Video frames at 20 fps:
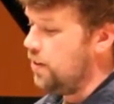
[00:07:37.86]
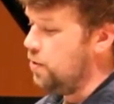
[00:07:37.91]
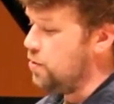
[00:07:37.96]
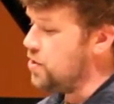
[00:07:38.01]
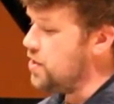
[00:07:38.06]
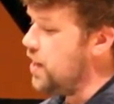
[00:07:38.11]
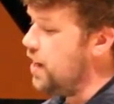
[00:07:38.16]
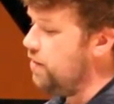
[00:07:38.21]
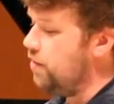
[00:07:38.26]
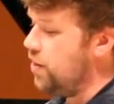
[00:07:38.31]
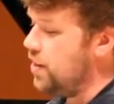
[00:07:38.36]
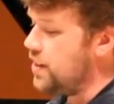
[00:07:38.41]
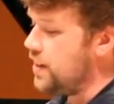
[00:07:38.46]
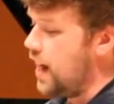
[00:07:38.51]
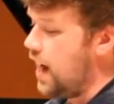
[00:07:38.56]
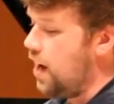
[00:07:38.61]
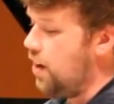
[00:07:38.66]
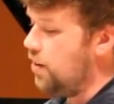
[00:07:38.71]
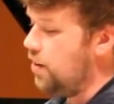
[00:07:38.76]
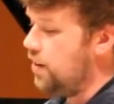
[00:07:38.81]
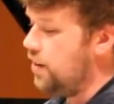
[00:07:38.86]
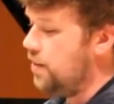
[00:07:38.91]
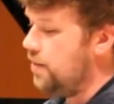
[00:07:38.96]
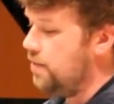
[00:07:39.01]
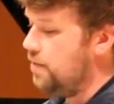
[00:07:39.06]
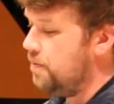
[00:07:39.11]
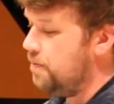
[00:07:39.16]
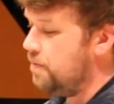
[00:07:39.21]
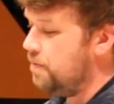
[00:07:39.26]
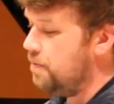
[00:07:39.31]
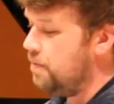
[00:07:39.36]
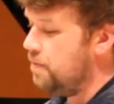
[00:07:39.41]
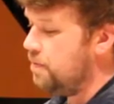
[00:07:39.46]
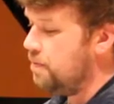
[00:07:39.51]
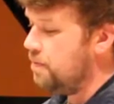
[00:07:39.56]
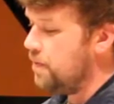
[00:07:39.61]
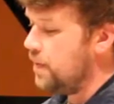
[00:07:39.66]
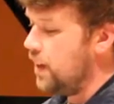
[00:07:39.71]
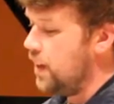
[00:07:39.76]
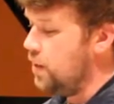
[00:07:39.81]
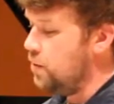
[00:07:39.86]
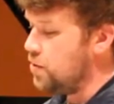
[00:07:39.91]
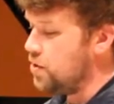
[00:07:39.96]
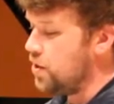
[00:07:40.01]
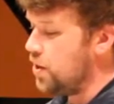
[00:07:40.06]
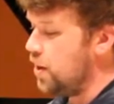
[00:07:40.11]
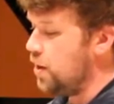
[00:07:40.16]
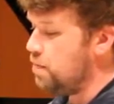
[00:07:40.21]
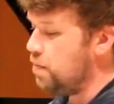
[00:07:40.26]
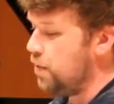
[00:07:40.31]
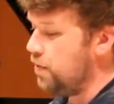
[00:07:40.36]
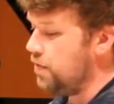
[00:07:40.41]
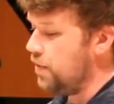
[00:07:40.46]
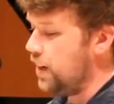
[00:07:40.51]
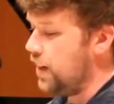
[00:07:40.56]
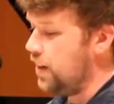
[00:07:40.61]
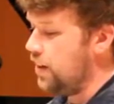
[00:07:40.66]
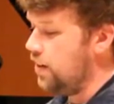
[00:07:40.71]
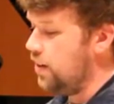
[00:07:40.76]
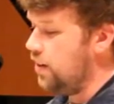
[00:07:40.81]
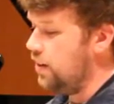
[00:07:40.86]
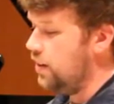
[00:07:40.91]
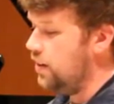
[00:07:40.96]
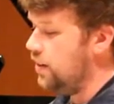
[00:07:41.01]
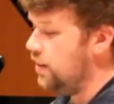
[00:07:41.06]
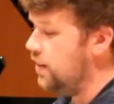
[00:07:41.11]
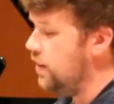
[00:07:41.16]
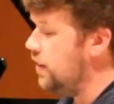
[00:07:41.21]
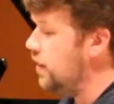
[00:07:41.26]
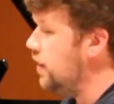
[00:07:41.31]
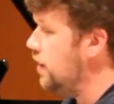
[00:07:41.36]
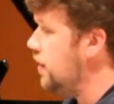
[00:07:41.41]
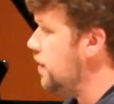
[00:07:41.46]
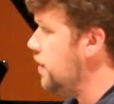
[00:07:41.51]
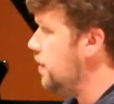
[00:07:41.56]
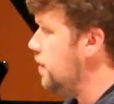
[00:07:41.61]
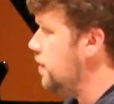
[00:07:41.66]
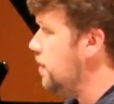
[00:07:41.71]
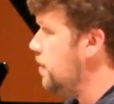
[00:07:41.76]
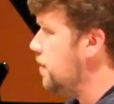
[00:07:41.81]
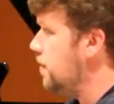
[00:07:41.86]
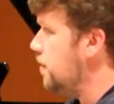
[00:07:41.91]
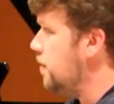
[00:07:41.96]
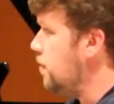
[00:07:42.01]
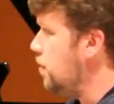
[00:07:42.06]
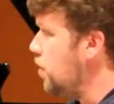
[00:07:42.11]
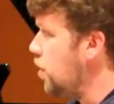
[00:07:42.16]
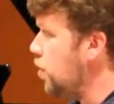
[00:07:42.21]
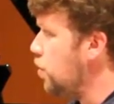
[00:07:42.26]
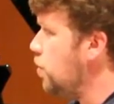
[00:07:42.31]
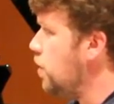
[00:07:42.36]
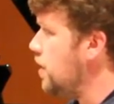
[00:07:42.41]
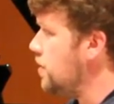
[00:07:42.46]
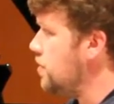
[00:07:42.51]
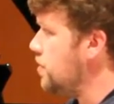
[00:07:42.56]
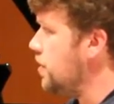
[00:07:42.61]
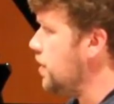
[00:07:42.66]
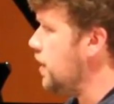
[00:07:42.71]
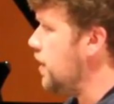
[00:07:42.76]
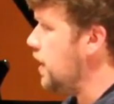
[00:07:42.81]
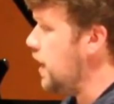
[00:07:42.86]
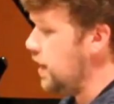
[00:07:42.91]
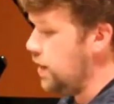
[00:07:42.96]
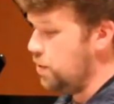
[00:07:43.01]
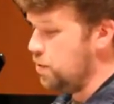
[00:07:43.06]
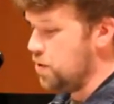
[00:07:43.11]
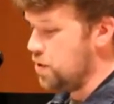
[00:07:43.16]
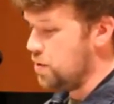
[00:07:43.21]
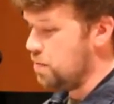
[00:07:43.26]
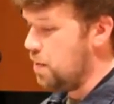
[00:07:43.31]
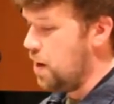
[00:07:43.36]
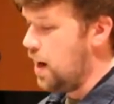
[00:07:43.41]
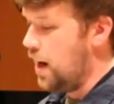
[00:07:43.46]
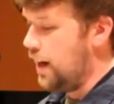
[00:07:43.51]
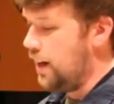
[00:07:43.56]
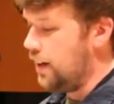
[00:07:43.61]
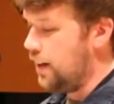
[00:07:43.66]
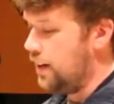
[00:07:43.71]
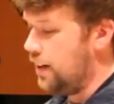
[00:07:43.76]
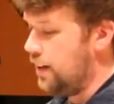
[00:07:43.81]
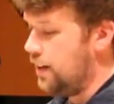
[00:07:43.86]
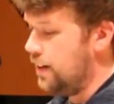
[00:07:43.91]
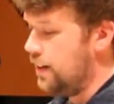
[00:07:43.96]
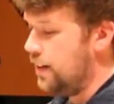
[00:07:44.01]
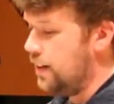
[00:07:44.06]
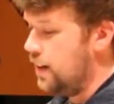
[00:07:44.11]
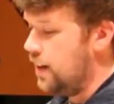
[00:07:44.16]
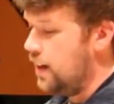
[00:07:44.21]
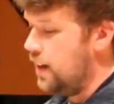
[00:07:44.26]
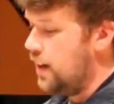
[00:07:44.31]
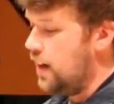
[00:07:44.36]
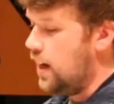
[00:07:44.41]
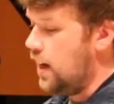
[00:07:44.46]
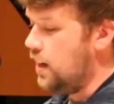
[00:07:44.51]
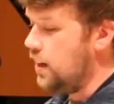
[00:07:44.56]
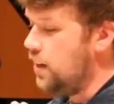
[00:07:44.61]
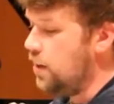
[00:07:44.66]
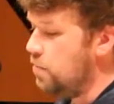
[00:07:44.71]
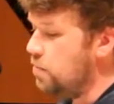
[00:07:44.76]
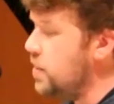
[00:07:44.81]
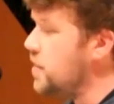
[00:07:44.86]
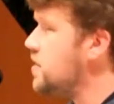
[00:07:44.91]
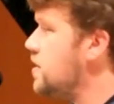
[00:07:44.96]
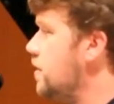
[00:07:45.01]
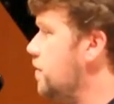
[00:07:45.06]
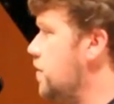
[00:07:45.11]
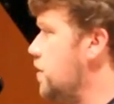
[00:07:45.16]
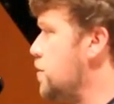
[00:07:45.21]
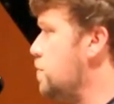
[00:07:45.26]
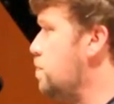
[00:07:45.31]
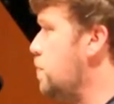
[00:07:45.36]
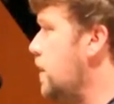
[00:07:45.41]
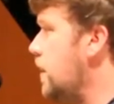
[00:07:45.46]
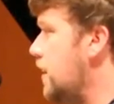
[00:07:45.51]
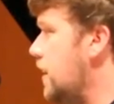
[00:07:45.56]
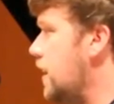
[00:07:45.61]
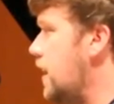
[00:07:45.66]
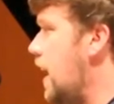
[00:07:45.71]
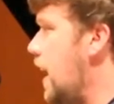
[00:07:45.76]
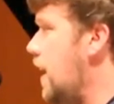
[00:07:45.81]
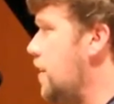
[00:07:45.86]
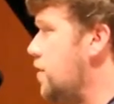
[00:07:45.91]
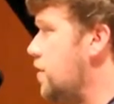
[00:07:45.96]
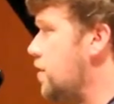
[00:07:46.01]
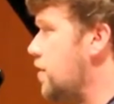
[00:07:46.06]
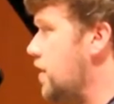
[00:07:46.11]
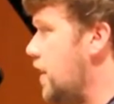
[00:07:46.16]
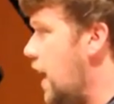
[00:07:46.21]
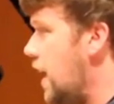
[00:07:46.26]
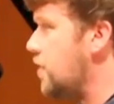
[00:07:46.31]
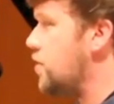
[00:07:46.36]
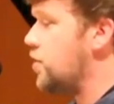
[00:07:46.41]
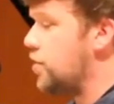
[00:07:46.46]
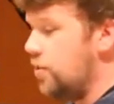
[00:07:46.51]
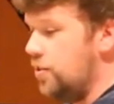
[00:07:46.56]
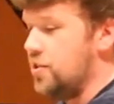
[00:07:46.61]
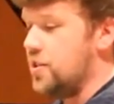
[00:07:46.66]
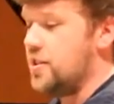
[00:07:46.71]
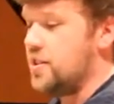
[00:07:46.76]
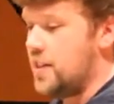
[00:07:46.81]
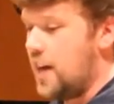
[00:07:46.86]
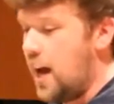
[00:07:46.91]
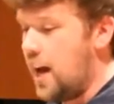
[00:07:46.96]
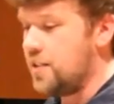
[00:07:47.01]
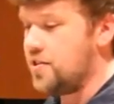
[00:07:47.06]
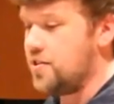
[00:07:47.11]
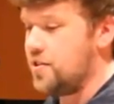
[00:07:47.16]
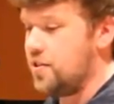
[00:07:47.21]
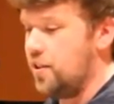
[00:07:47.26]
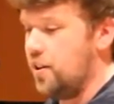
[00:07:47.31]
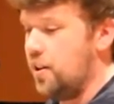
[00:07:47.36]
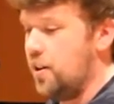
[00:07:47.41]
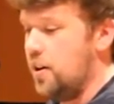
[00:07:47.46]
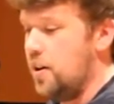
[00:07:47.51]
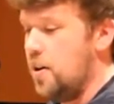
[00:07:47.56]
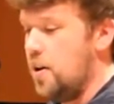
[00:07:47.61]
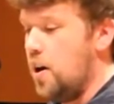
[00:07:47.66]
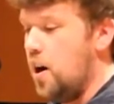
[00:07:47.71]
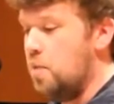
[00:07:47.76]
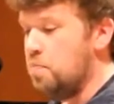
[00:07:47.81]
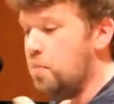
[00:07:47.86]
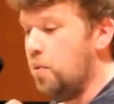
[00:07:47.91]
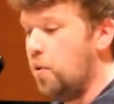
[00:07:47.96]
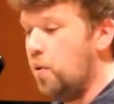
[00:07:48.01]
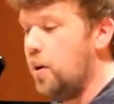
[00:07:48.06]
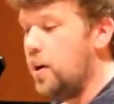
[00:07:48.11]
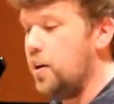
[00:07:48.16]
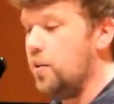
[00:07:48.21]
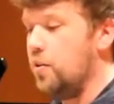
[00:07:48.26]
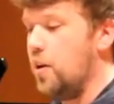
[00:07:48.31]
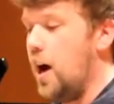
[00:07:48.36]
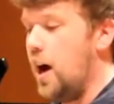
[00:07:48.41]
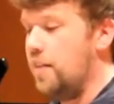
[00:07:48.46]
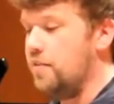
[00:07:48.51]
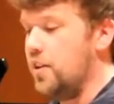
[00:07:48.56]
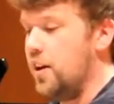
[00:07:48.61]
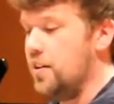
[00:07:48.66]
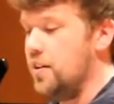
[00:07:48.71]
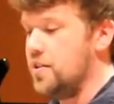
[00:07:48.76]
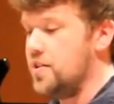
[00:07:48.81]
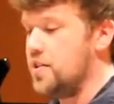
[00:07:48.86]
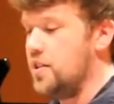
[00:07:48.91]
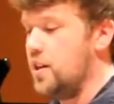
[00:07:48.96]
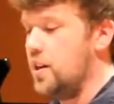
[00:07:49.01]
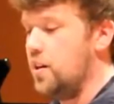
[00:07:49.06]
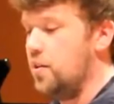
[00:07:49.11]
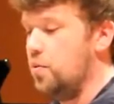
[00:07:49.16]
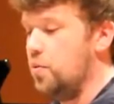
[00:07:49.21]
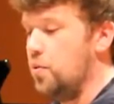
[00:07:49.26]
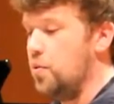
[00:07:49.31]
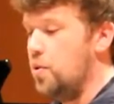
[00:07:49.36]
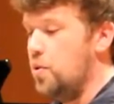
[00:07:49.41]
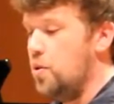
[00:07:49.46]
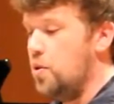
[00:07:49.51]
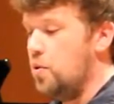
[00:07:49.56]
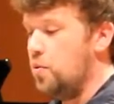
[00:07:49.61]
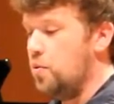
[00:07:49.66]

There was never a doubt. He was going to prevail no question in anyone's mind. And in the midst of this big nat national disaster, a boy arrived on the scene